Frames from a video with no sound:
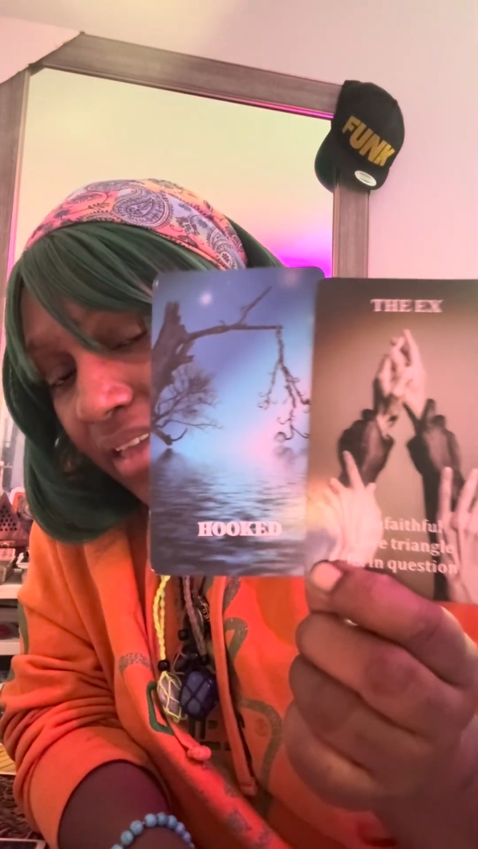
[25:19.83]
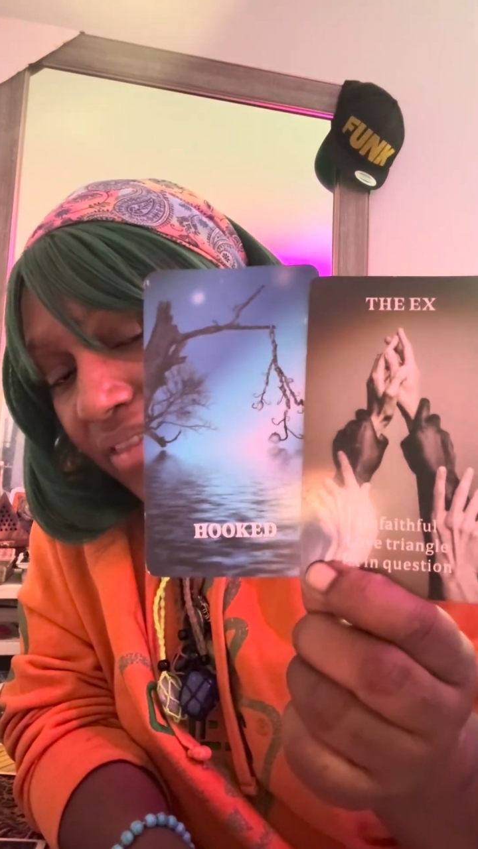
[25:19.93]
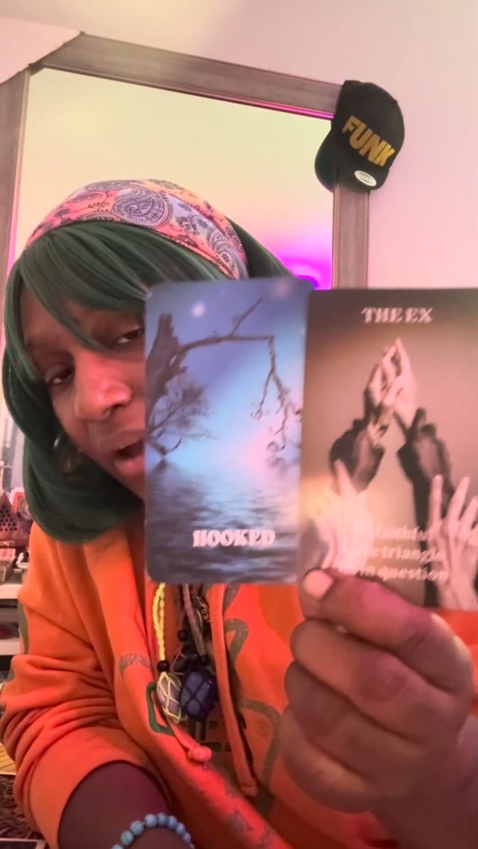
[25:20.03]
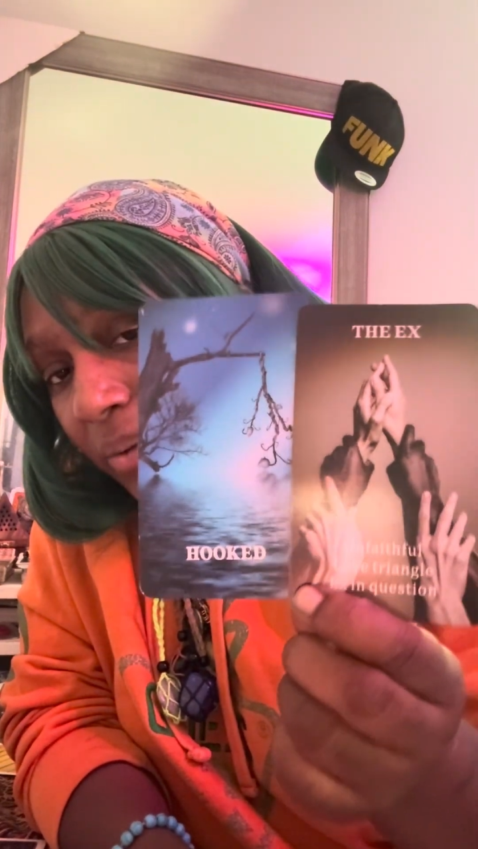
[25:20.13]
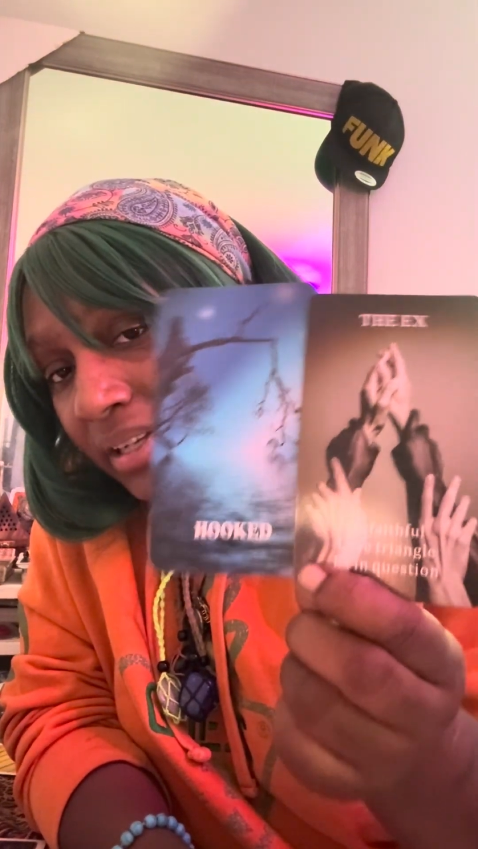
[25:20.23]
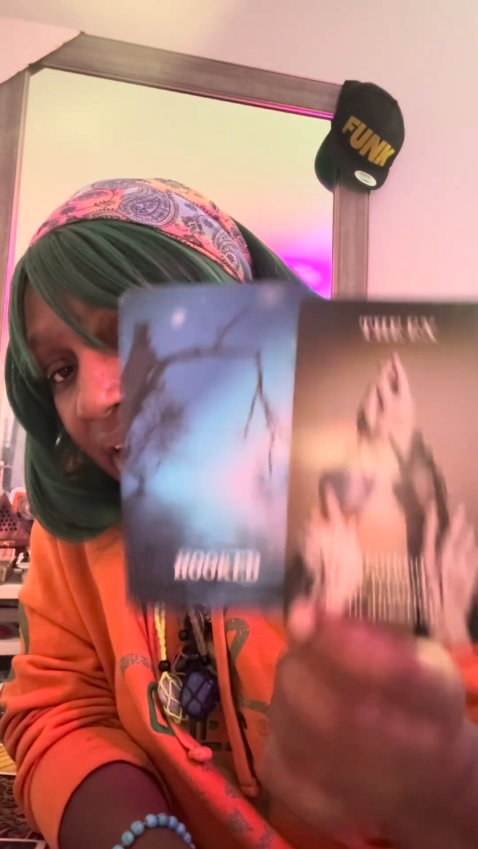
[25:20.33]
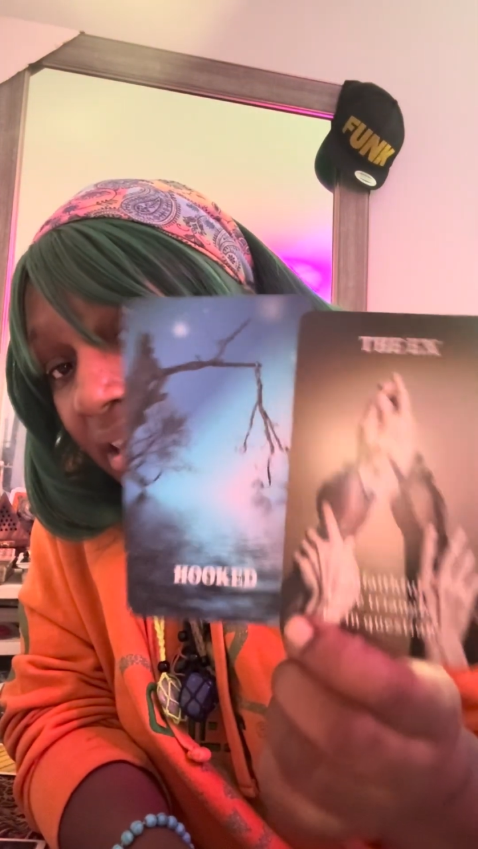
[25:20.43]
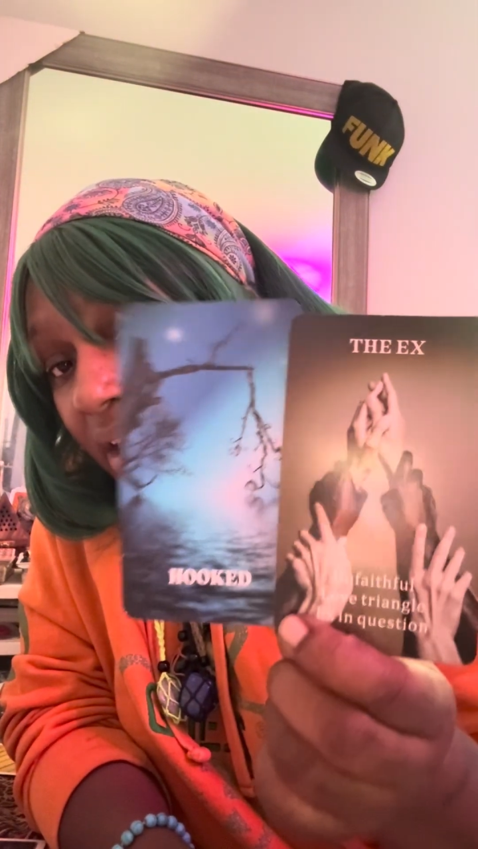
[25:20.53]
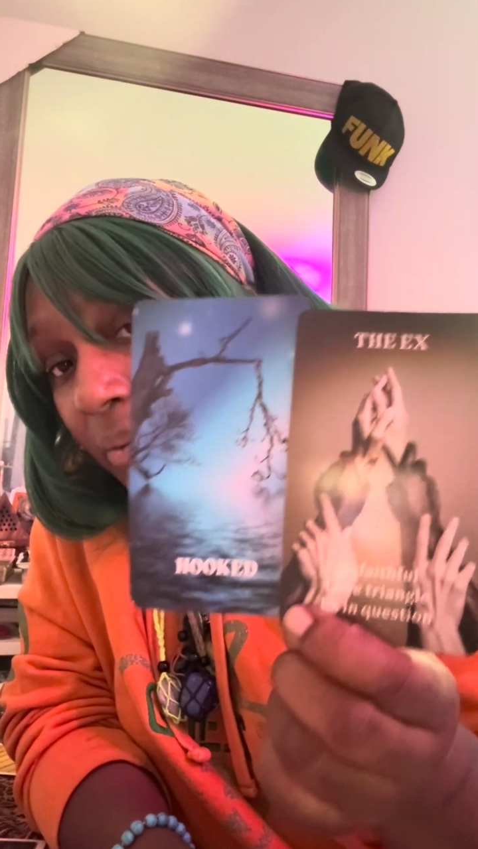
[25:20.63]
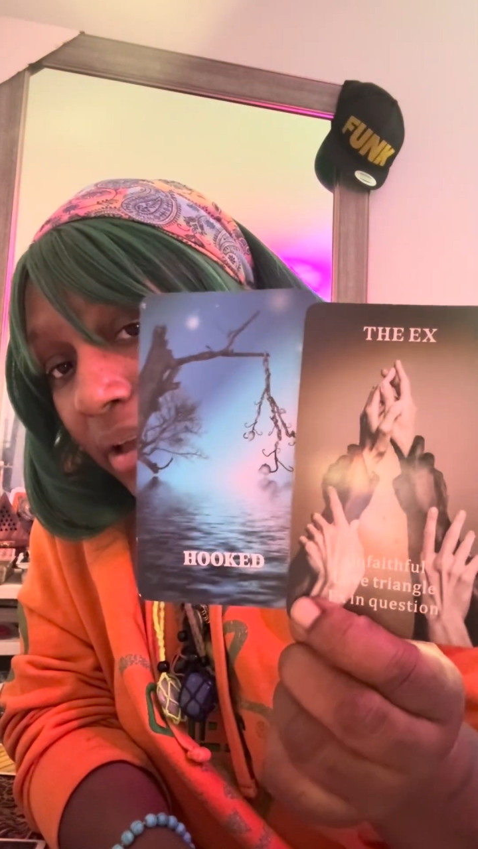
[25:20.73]
that we're
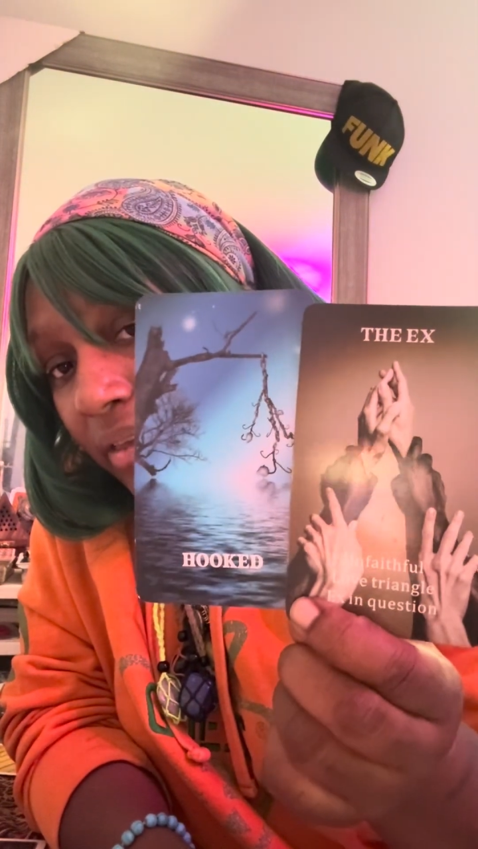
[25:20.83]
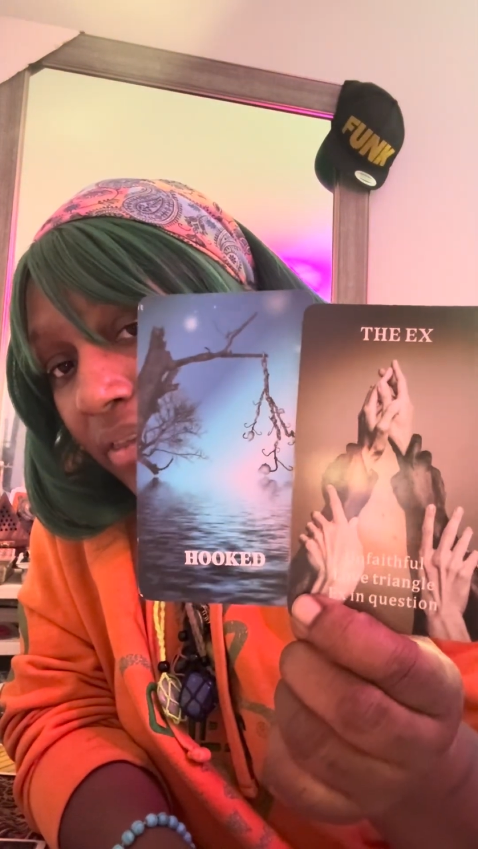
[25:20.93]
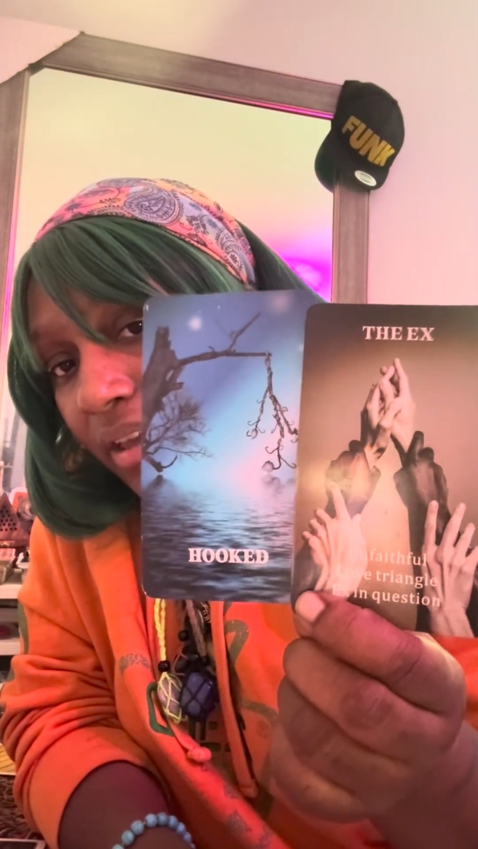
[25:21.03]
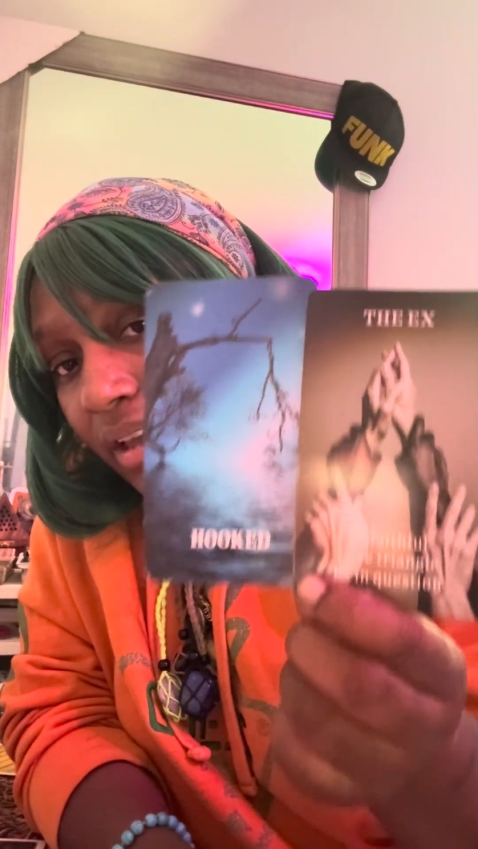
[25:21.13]
dealing with,